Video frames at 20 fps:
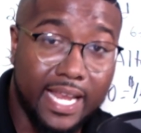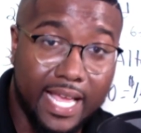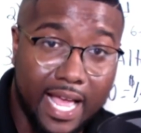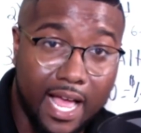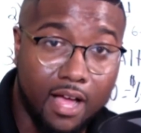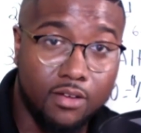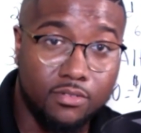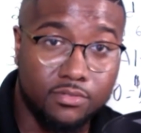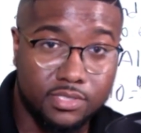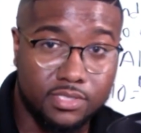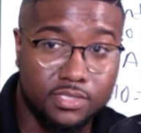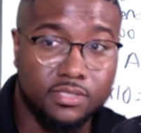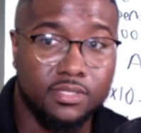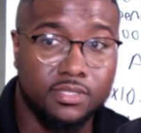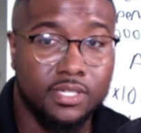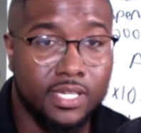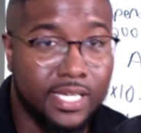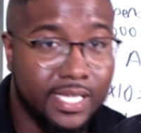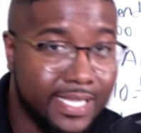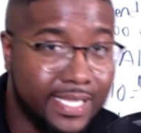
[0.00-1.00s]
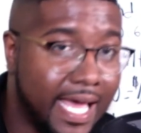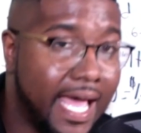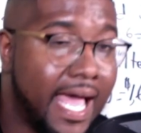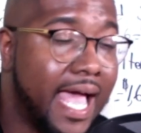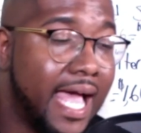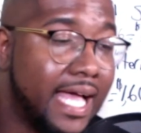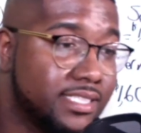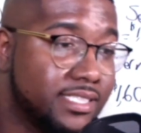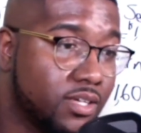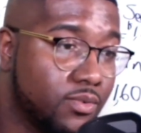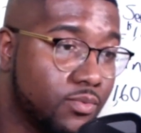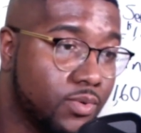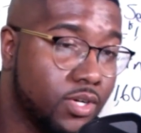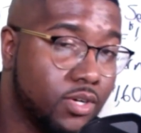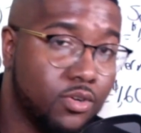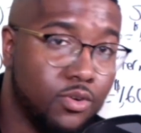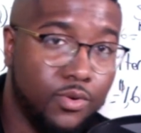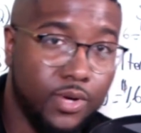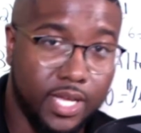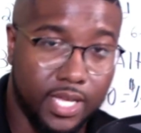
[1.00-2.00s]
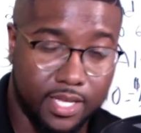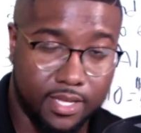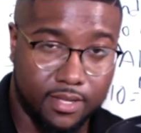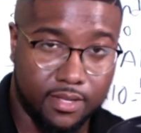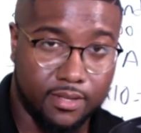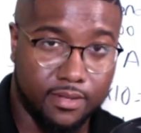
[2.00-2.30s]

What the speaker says: accounts, that adds up real quick.